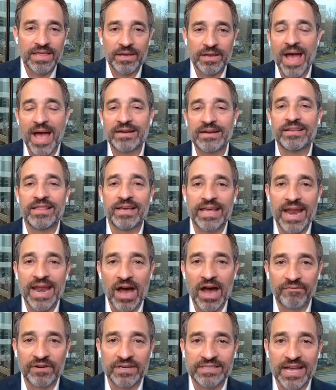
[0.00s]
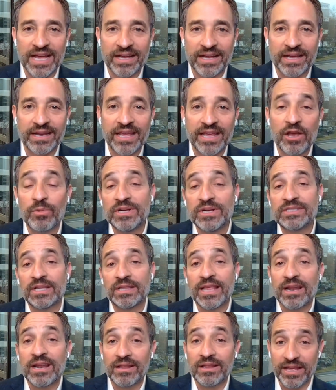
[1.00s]
Think back to the canal for a second. It was
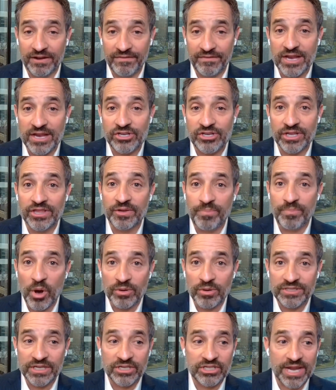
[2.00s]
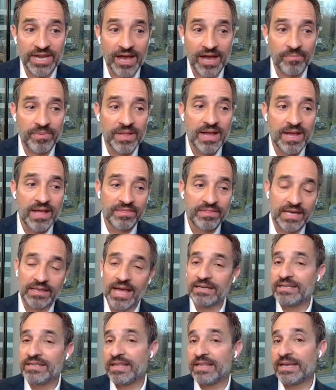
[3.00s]
the little innovation, the postage stamp,
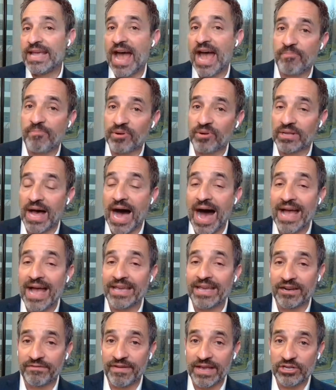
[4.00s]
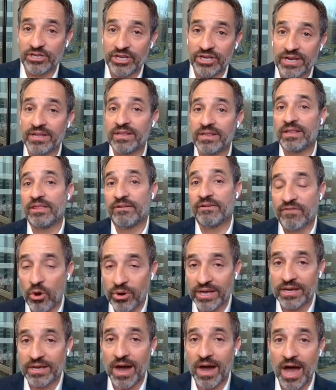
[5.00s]
that led to the capital I innovation, the
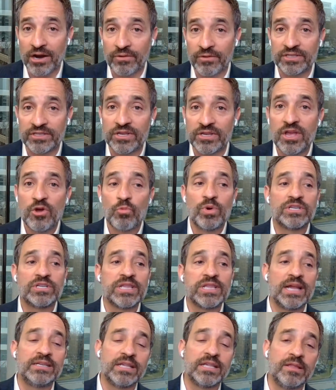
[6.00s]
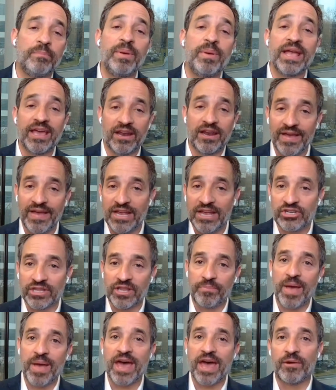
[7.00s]
vote in Congress, which led to the big
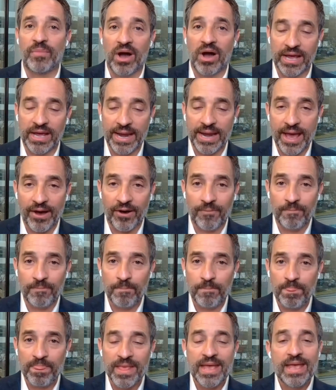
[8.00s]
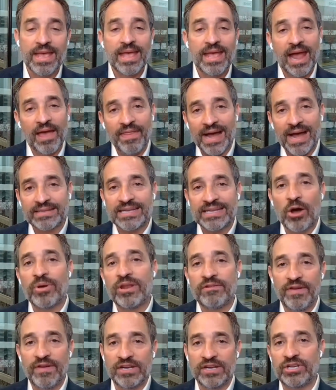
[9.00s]
innovation, the Panama Canal. And that's
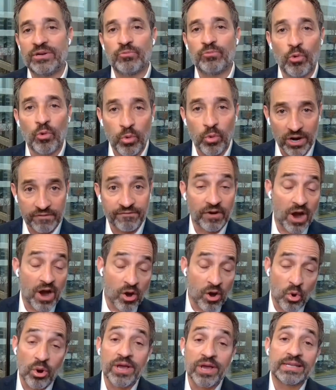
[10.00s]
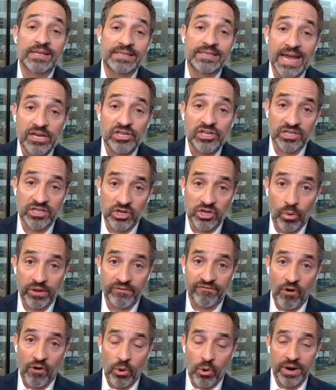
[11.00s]
how innovation will work for our organizations
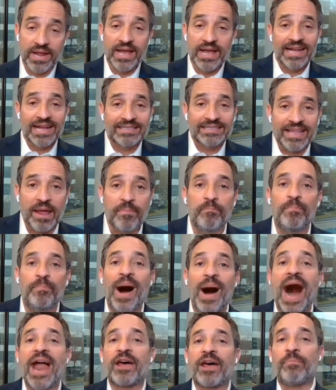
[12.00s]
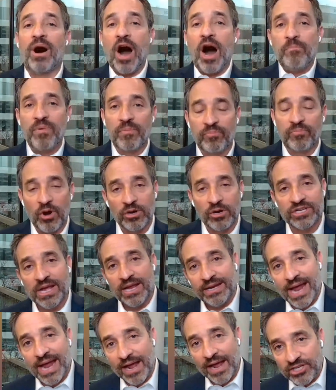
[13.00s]
going forward. It's that bottom-up
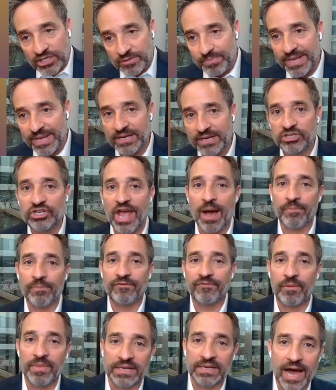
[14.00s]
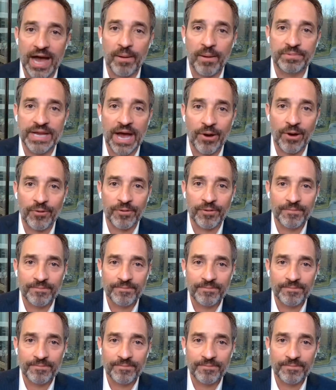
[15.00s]
approach, not just being jammed from the top down.